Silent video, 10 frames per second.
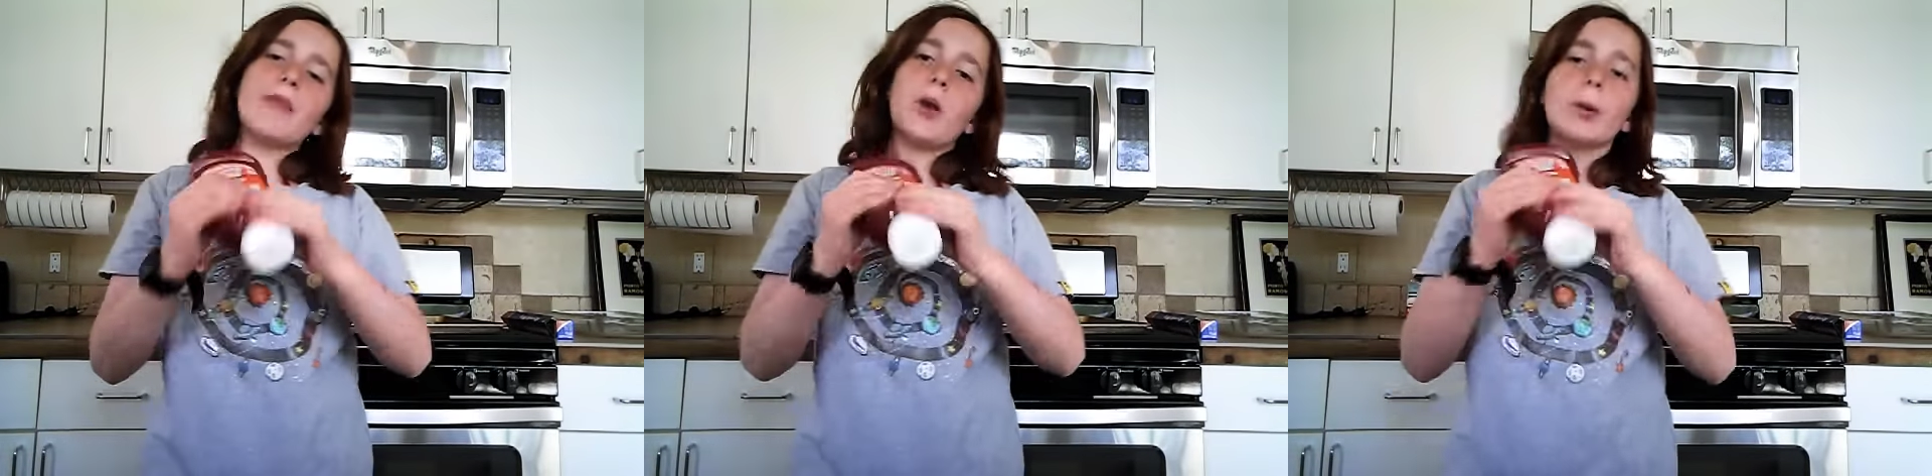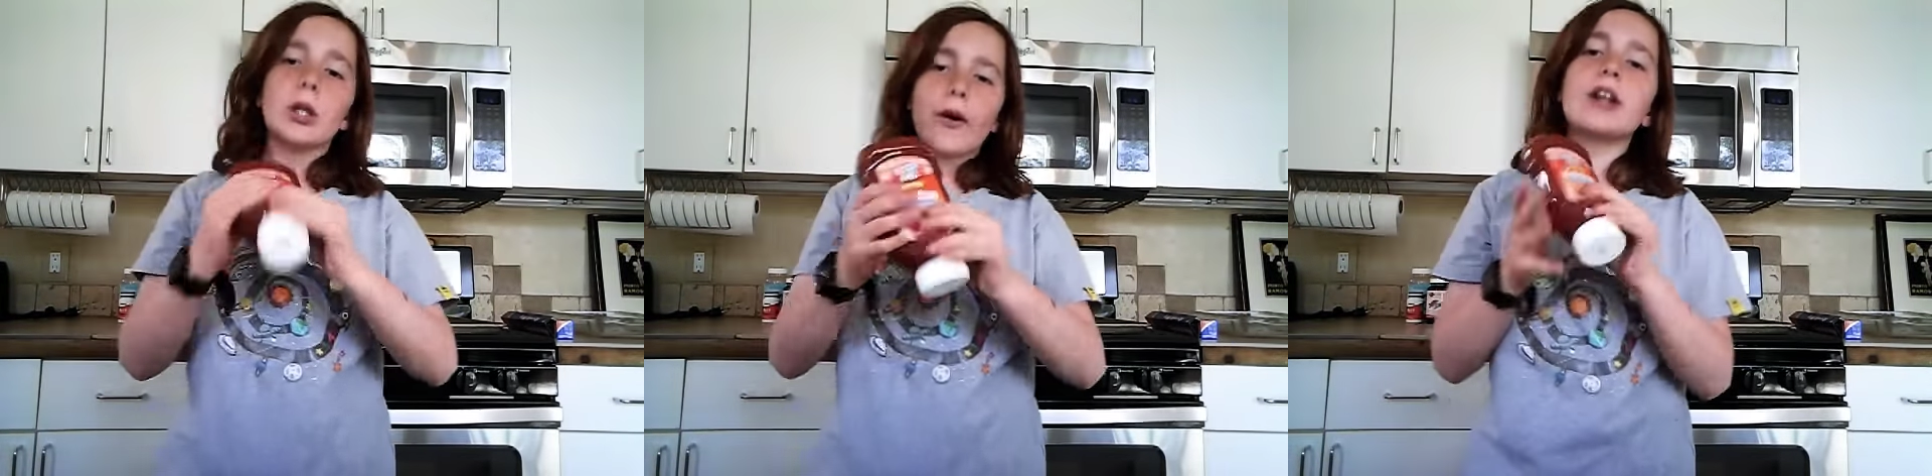and then
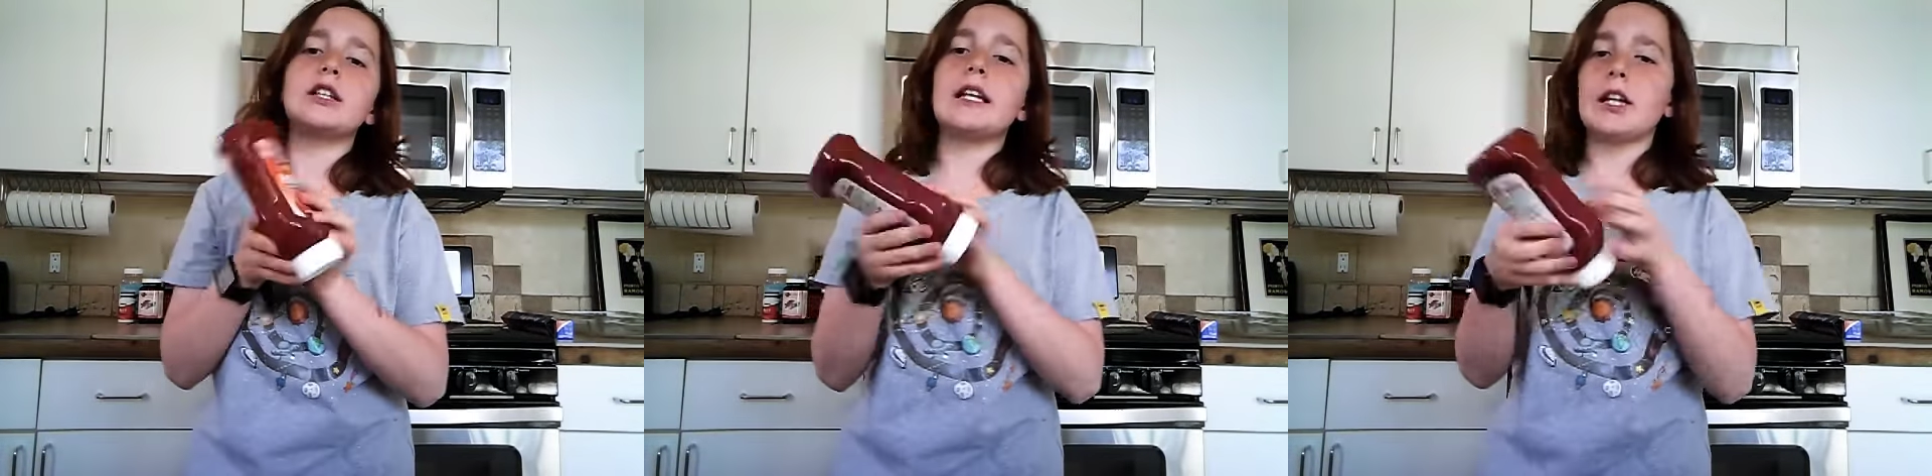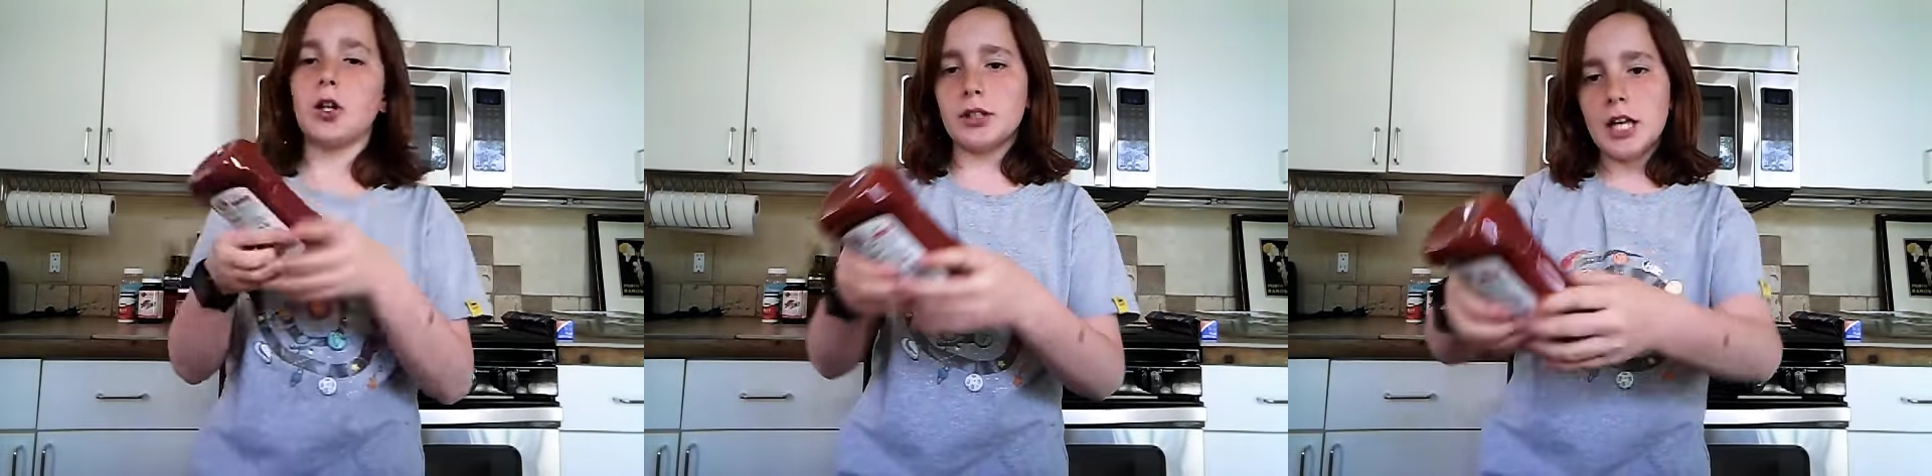what you actually
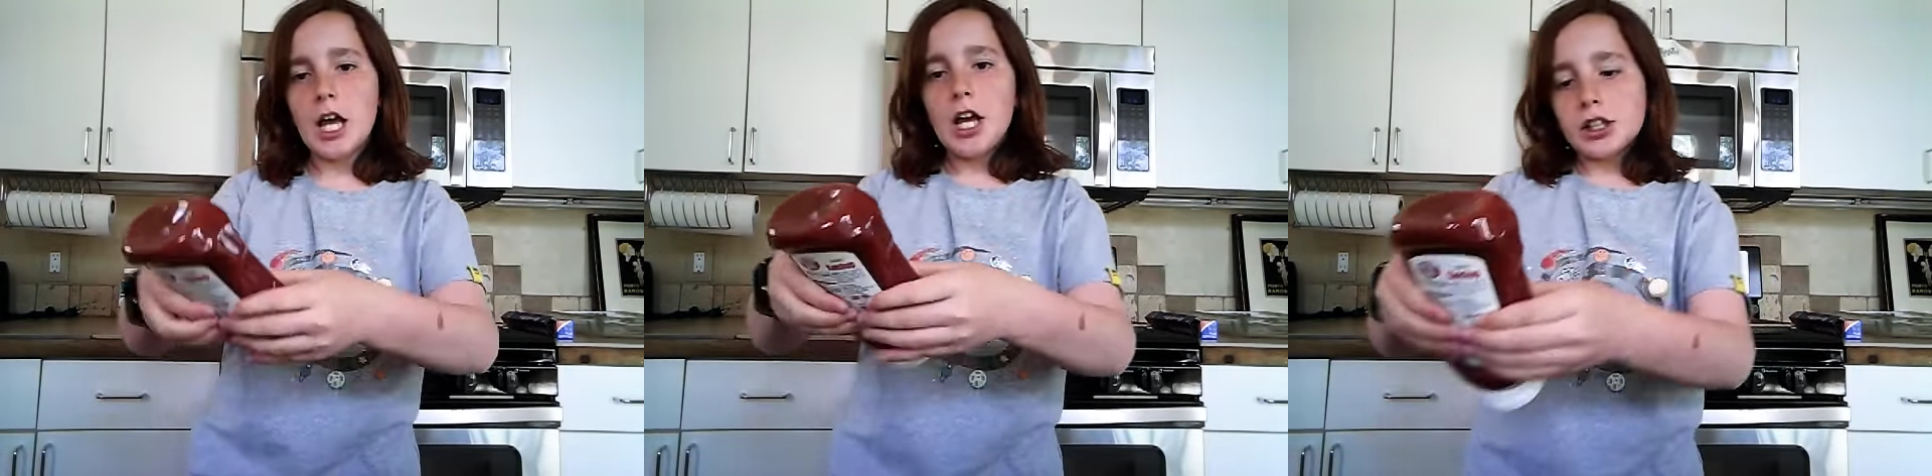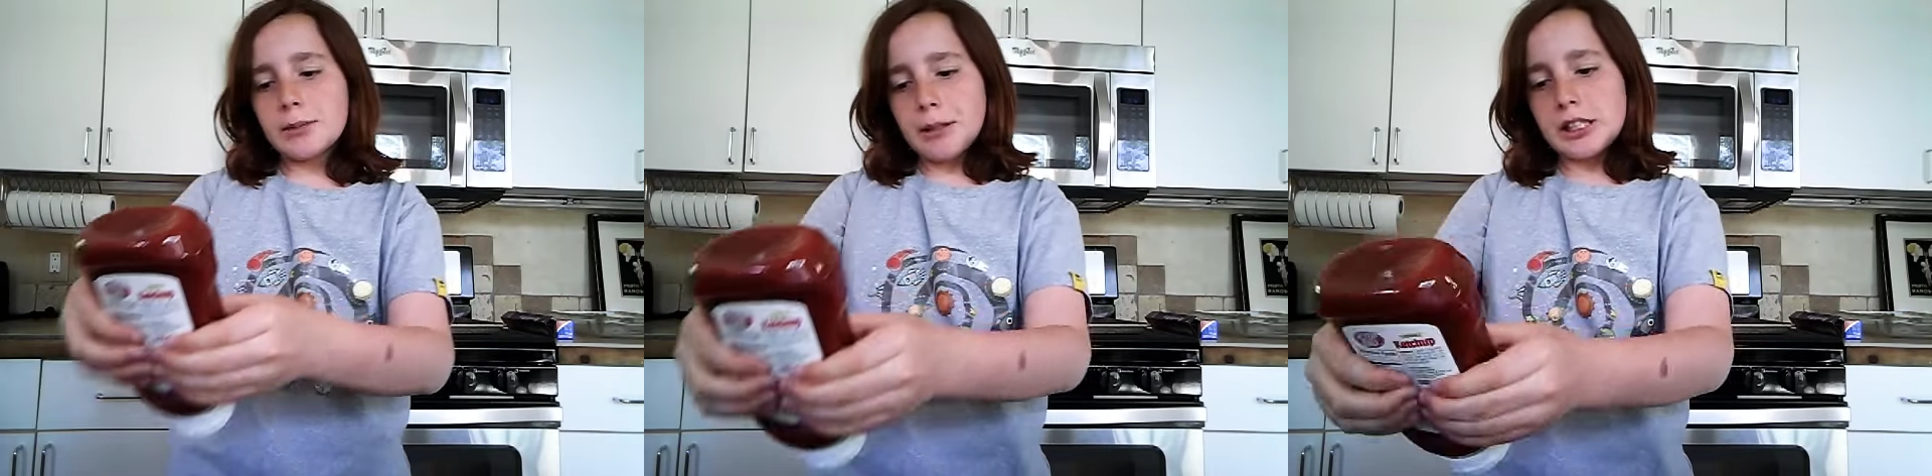need to do is
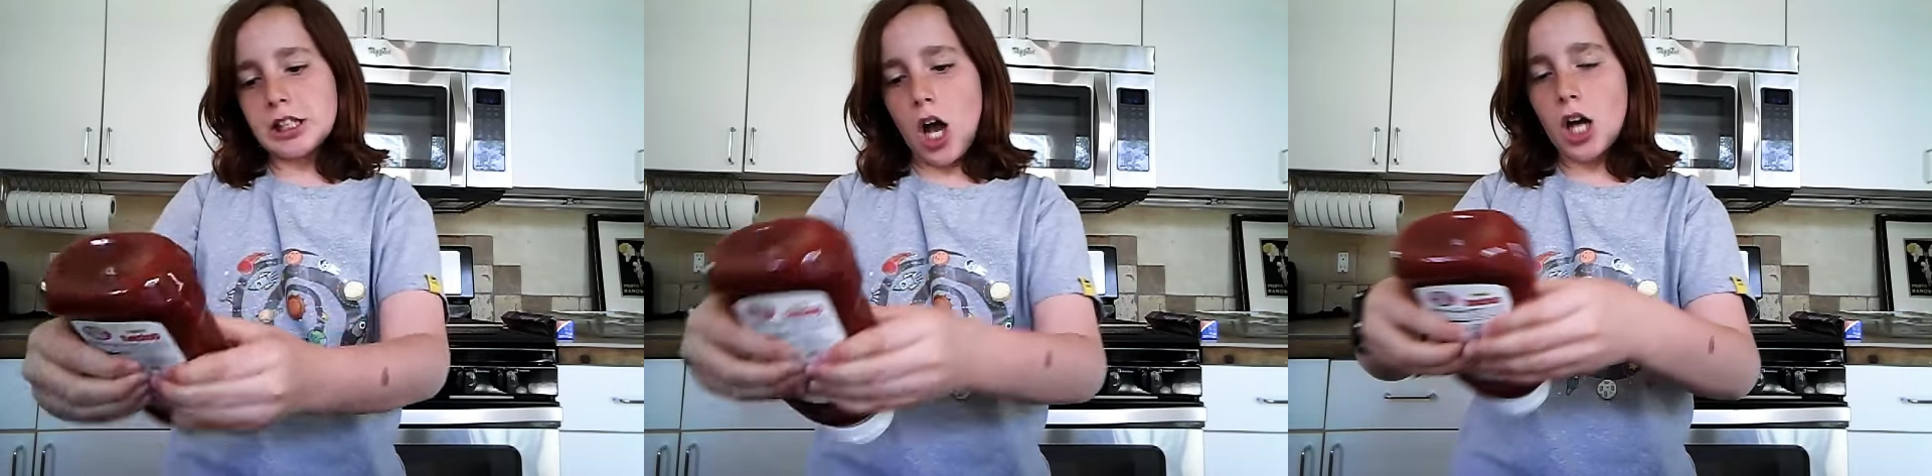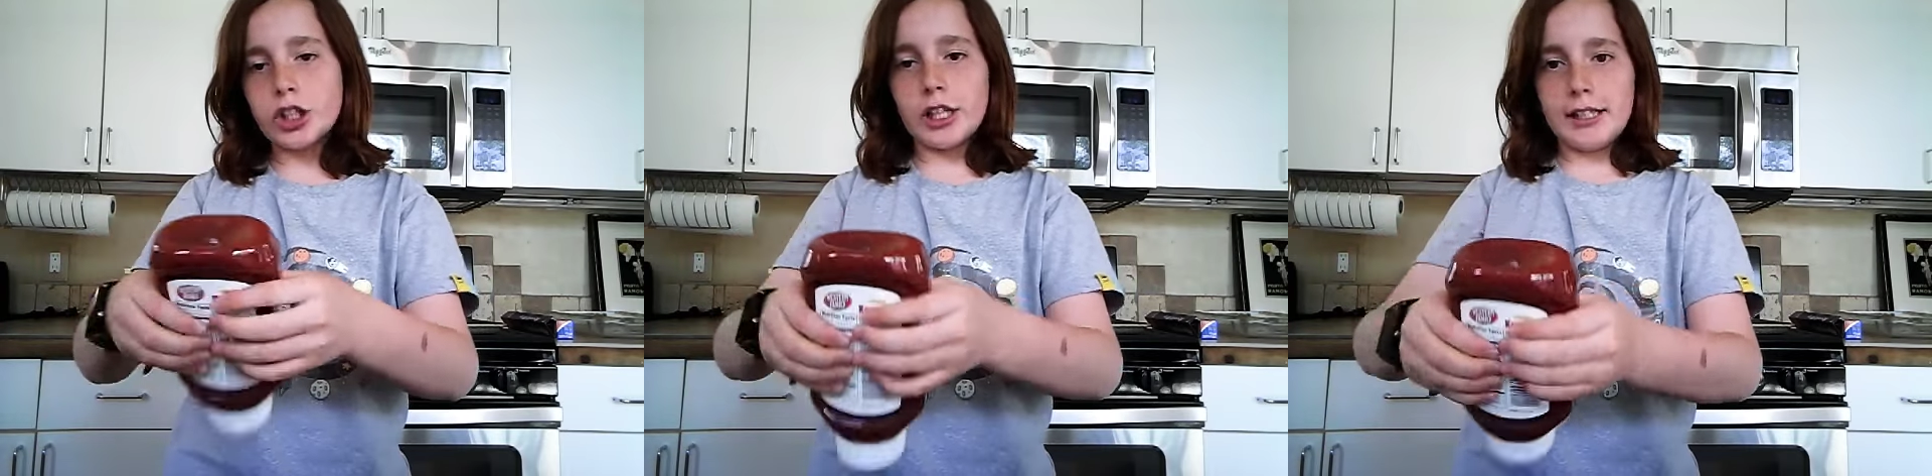
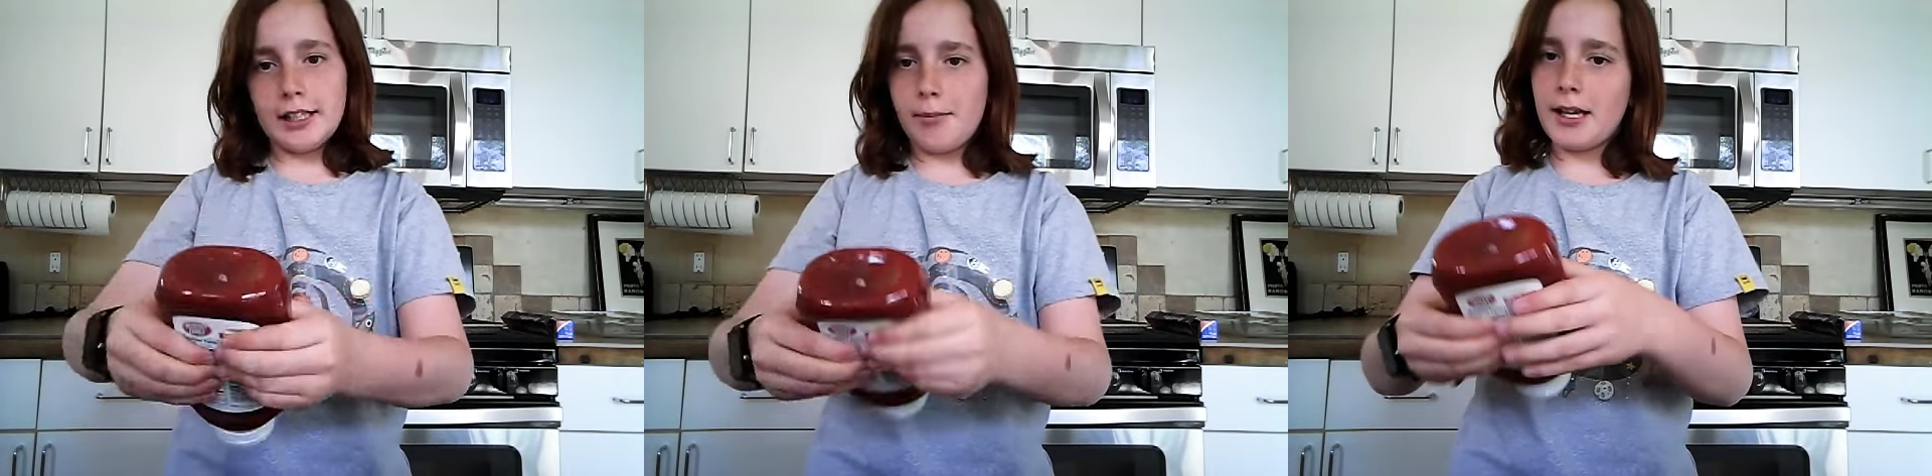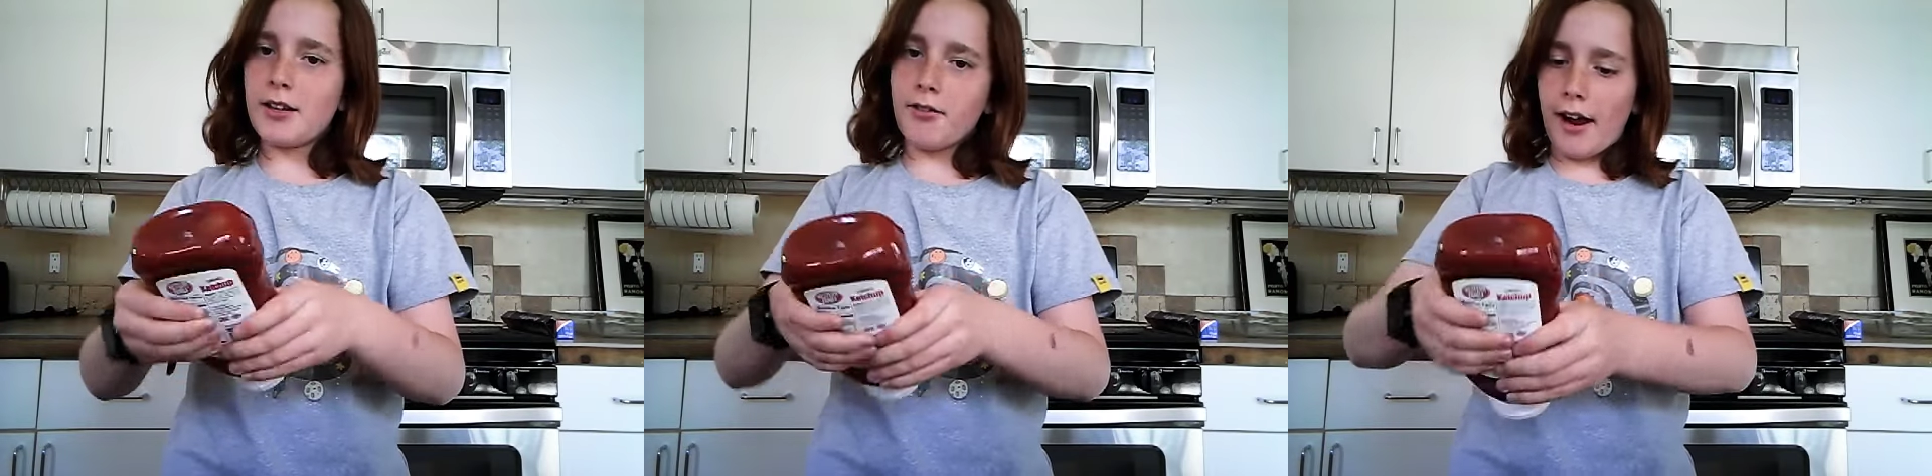massage it a little
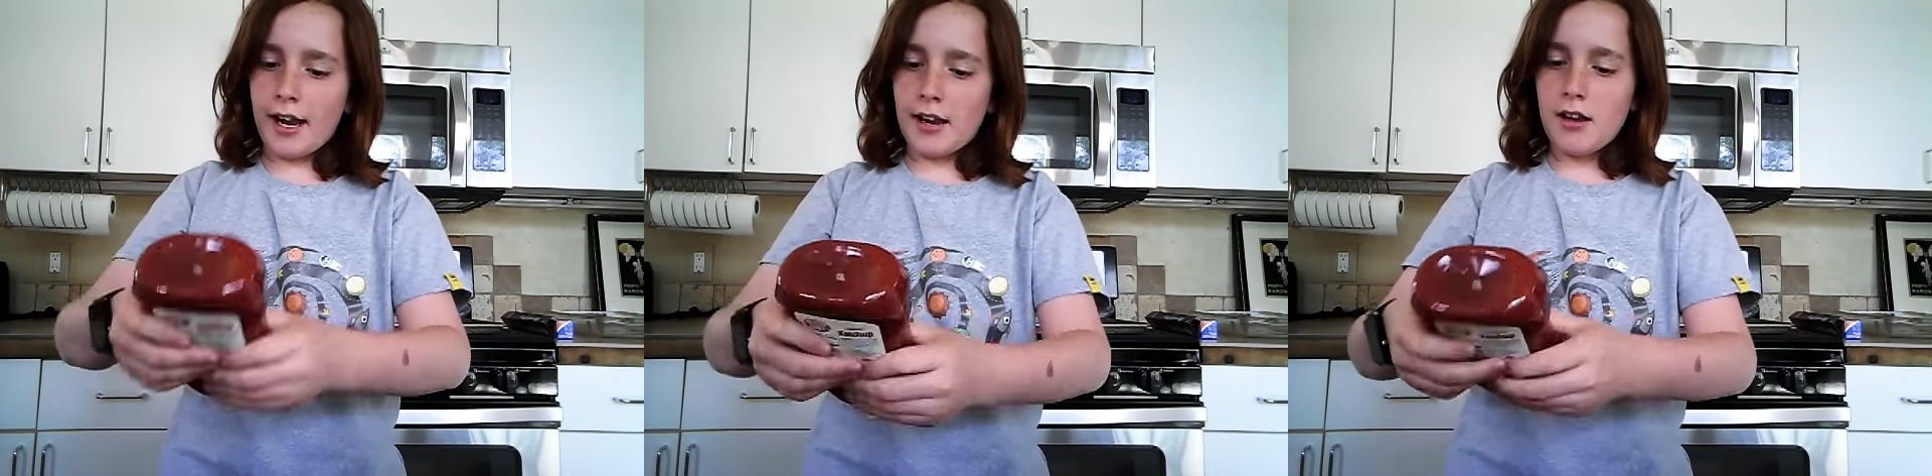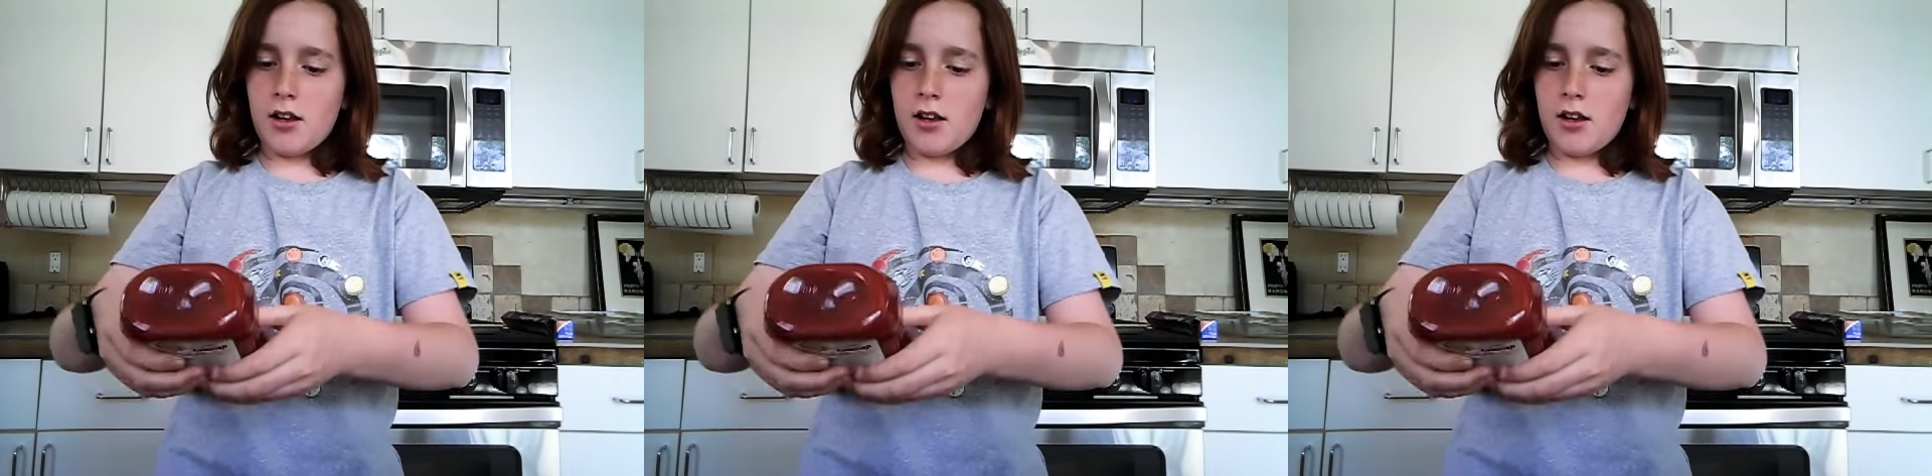bit, right?